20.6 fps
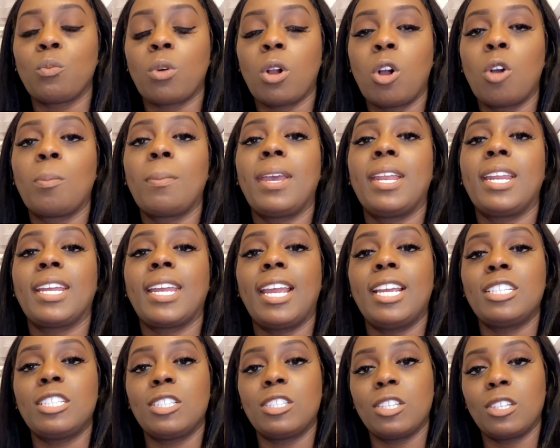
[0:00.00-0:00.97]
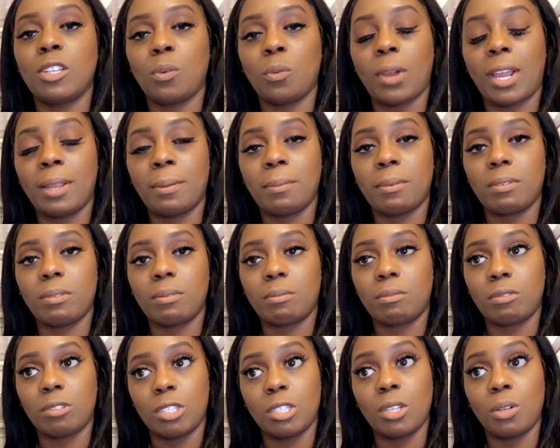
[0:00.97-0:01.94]
wrong medications to the
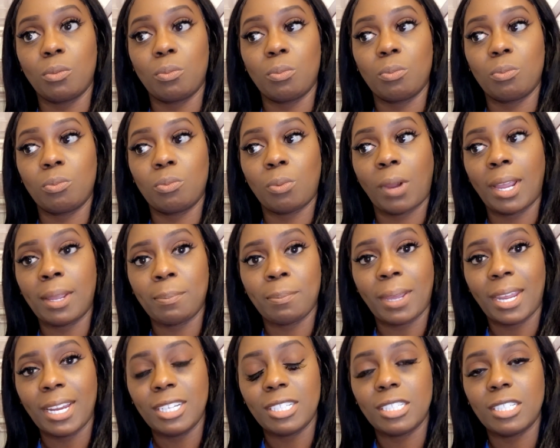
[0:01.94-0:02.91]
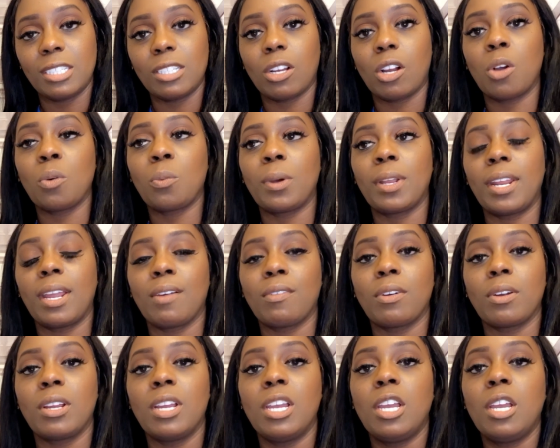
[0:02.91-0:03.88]
right patient or
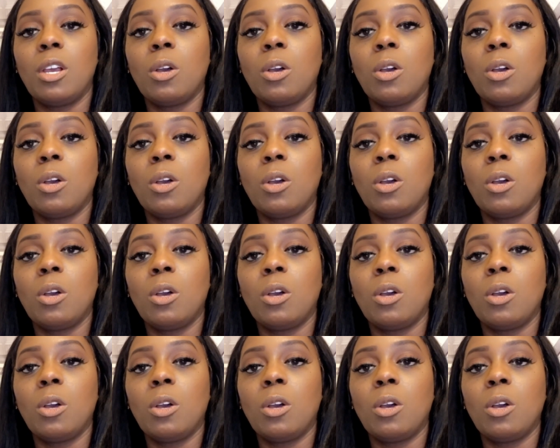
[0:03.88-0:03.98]
whatever.